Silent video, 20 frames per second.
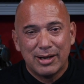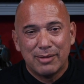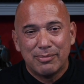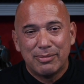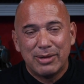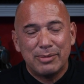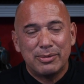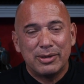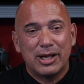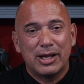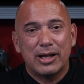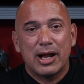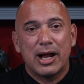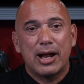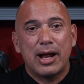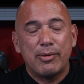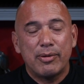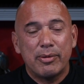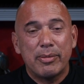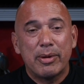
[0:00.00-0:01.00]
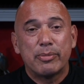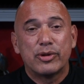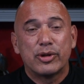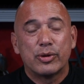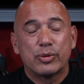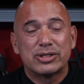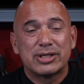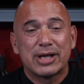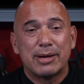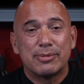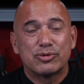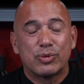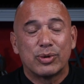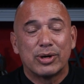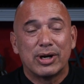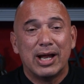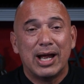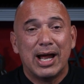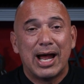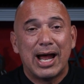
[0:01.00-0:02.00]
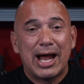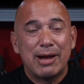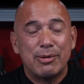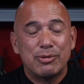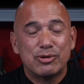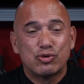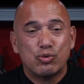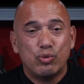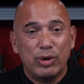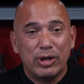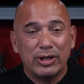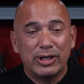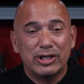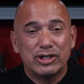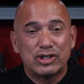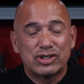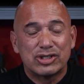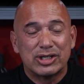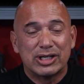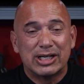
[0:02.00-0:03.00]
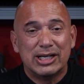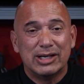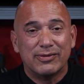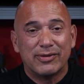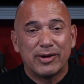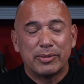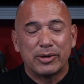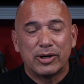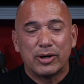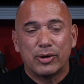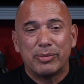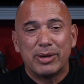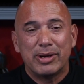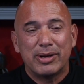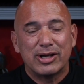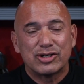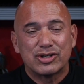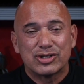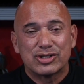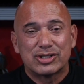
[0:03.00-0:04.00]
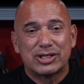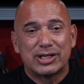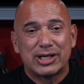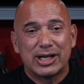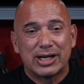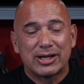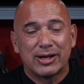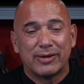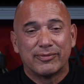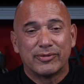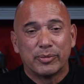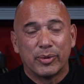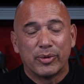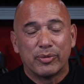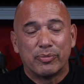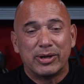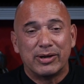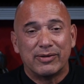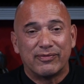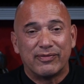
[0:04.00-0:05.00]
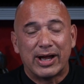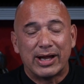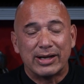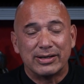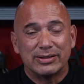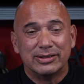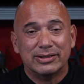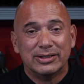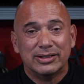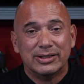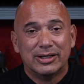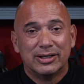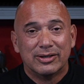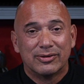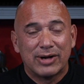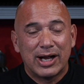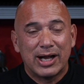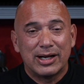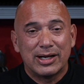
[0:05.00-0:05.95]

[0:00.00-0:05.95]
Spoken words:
Maybe I remember there were times when I was willing just to give up and go, maybe I just get comfortable with being fat, right?